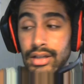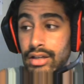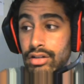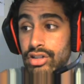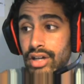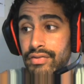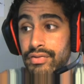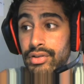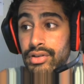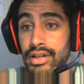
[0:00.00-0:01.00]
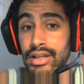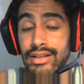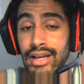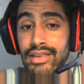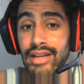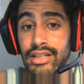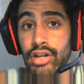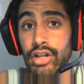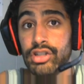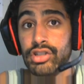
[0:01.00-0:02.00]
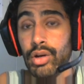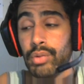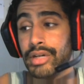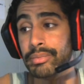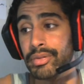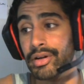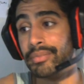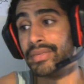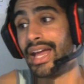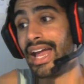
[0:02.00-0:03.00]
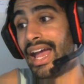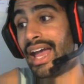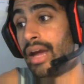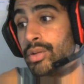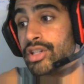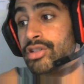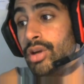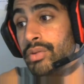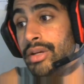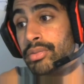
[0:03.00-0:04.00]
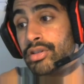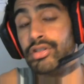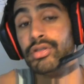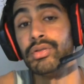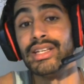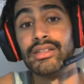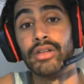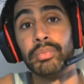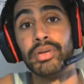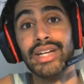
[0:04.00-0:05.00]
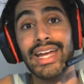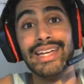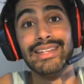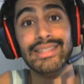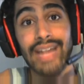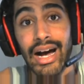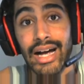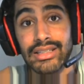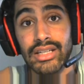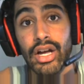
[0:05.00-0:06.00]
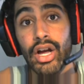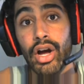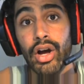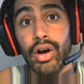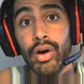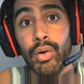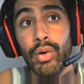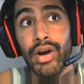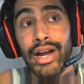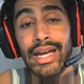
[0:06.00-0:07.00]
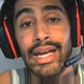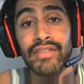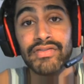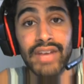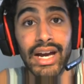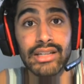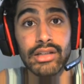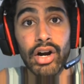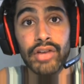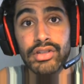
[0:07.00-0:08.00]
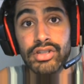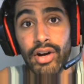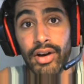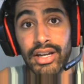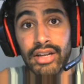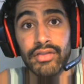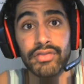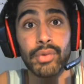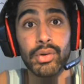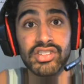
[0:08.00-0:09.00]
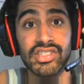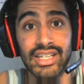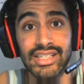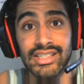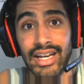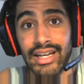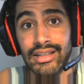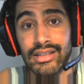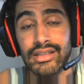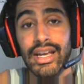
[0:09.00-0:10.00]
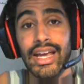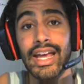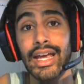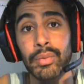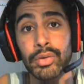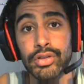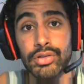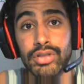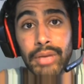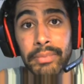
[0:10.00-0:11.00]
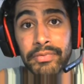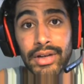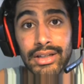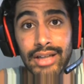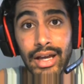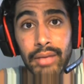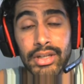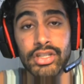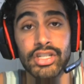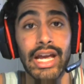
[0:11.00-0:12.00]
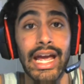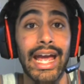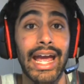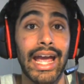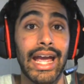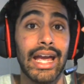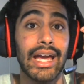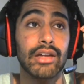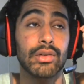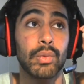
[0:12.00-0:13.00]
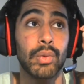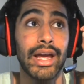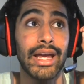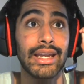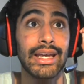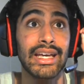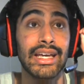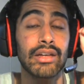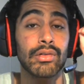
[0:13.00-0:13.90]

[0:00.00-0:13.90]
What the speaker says: shot for the Death Knight is called Soul Reaper, and what Soul Reaper do is it'll put a dot or a effect on the target for 6 seconds. It will do some upfront damage, and when it